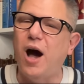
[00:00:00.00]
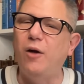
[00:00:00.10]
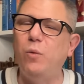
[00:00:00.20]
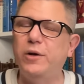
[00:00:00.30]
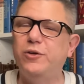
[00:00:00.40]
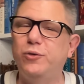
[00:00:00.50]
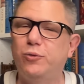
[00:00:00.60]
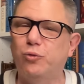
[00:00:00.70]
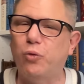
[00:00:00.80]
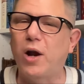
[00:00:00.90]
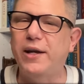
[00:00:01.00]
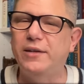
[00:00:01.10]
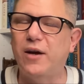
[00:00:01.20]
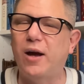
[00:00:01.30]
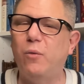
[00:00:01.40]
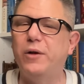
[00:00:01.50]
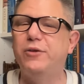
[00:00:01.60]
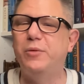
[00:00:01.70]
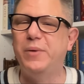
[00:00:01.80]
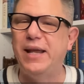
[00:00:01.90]
I want you to write. I
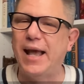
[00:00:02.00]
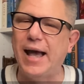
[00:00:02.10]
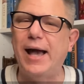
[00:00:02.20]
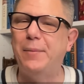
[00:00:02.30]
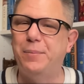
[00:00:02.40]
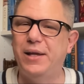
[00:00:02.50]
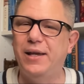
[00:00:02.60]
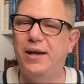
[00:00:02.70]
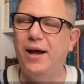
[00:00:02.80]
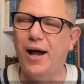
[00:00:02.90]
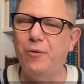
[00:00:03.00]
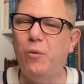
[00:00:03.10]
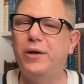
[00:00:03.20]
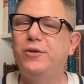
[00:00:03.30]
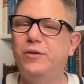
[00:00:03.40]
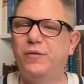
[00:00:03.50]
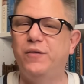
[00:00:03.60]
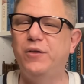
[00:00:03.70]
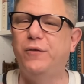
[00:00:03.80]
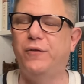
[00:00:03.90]
want you to be happy. I want you to
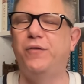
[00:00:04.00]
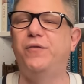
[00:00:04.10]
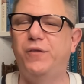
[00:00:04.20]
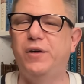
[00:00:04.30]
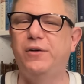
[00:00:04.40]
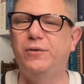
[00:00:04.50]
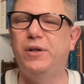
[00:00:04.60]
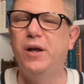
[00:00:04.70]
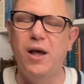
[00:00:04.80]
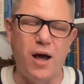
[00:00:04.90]
feel fulfilled.